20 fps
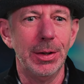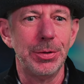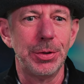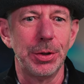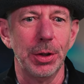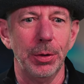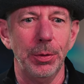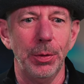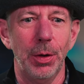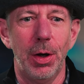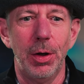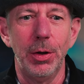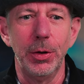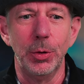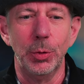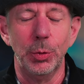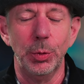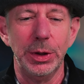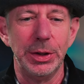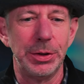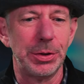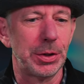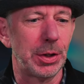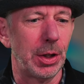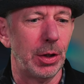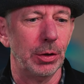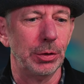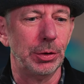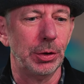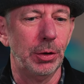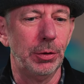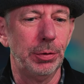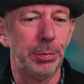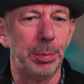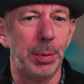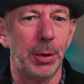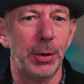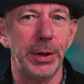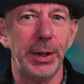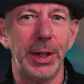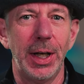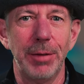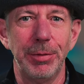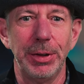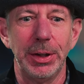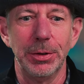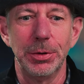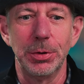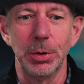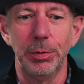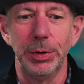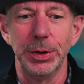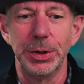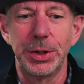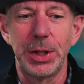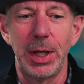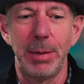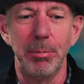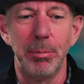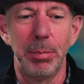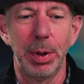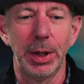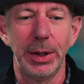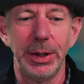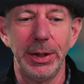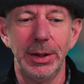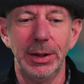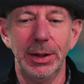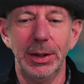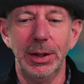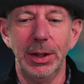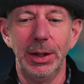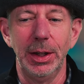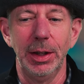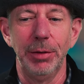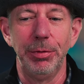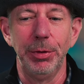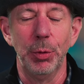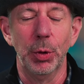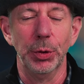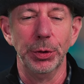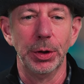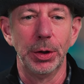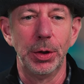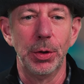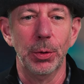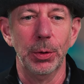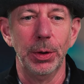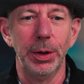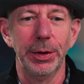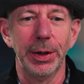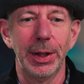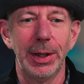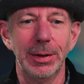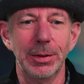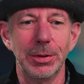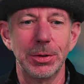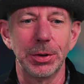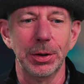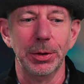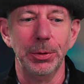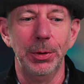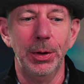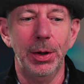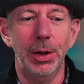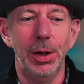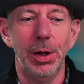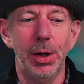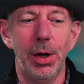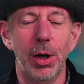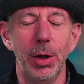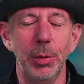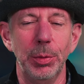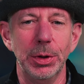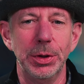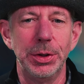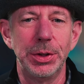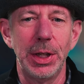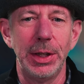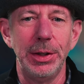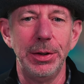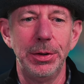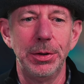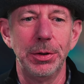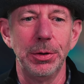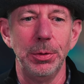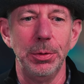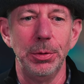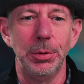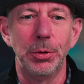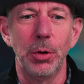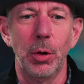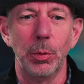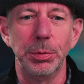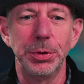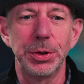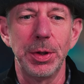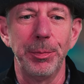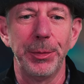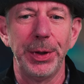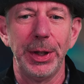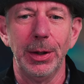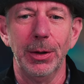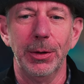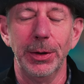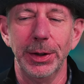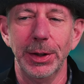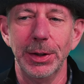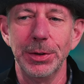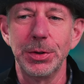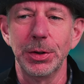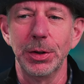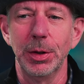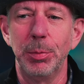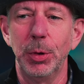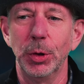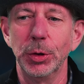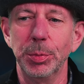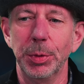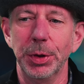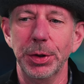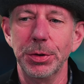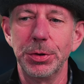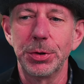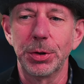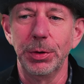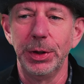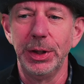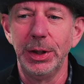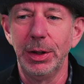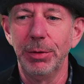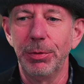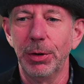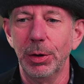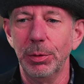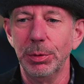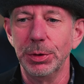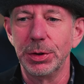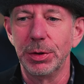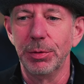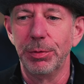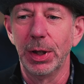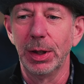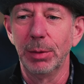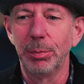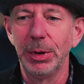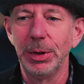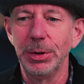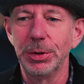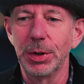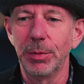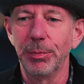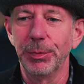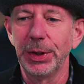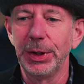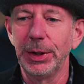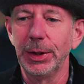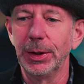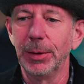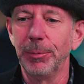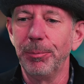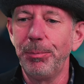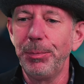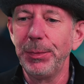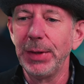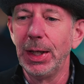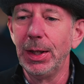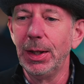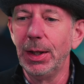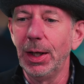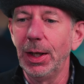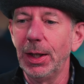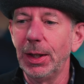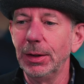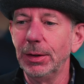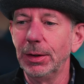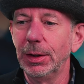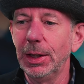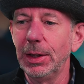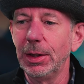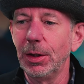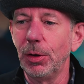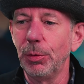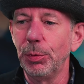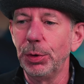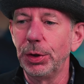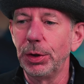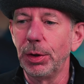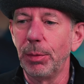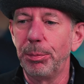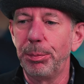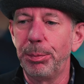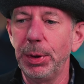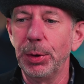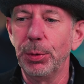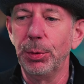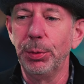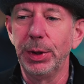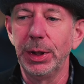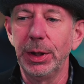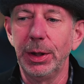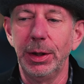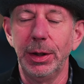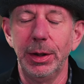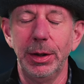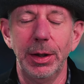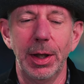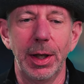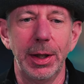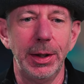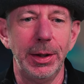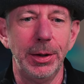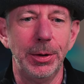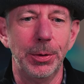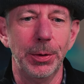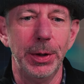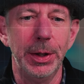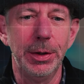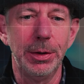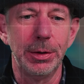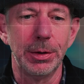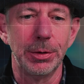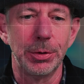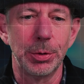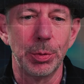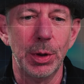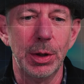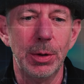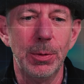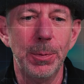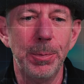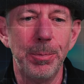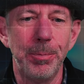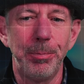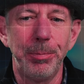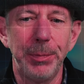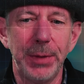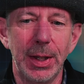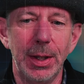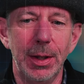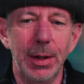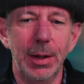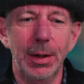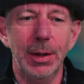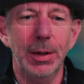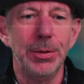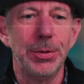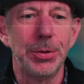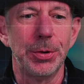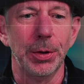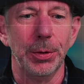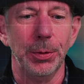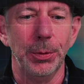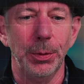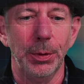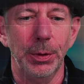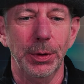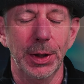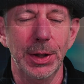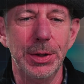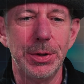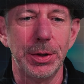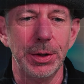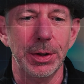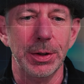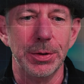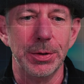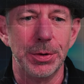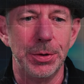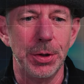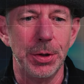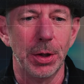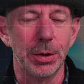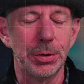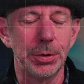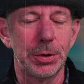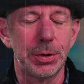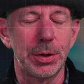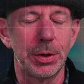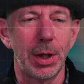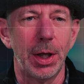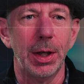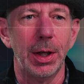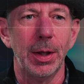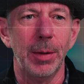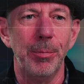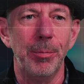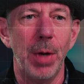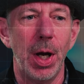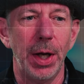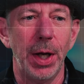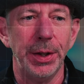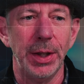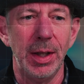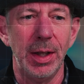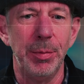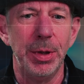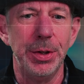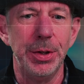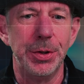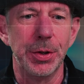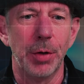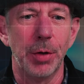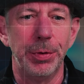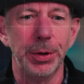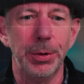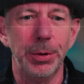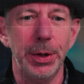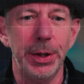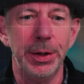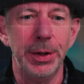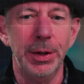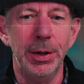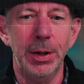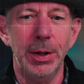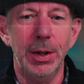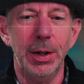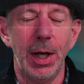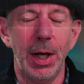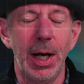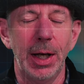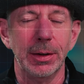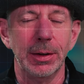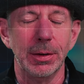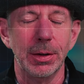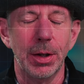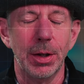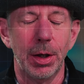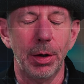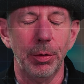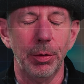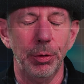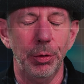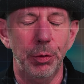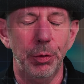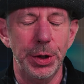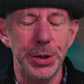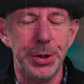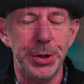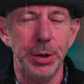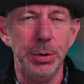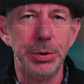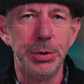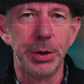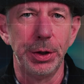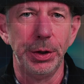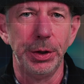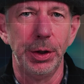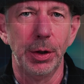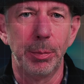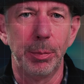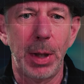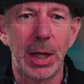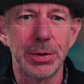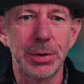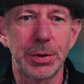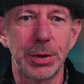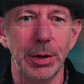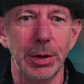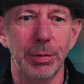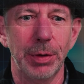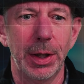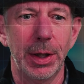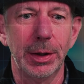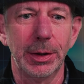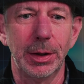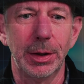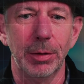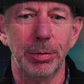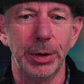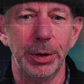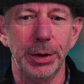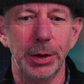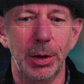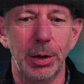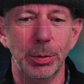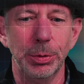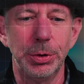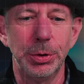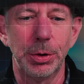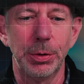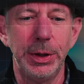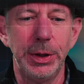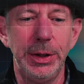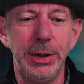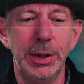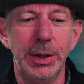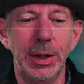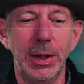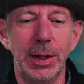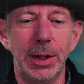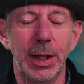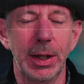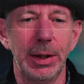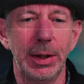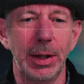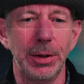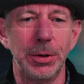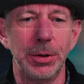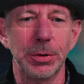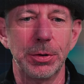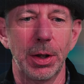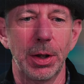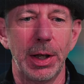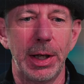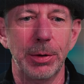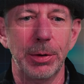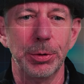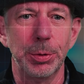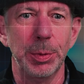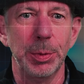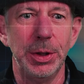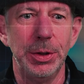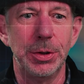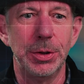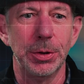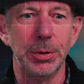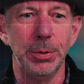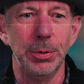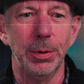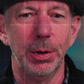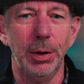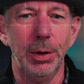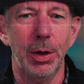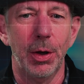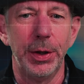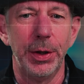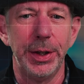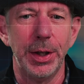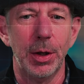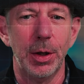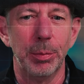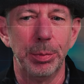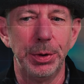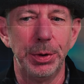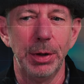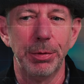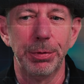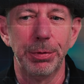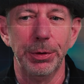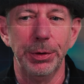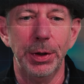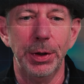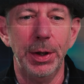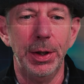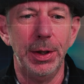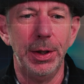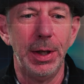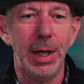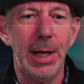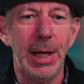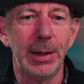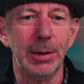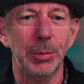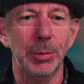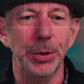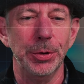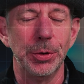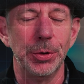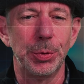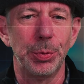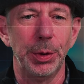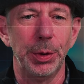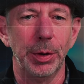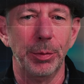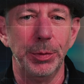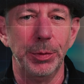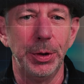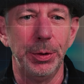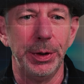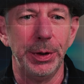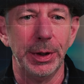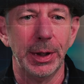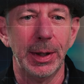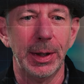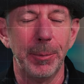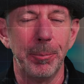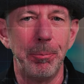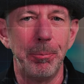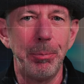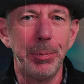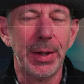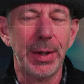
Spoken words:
So I always start off by having a sort of a template, if you want to call it that. So I would tend to drop something like this at the bottom of the screen if I was developing something, and then I would build in a grid as well. So this is just an image of a grid and reducing the opacity of that, covering the whole screen, and that just allows me to line up different elements when I'm doing that.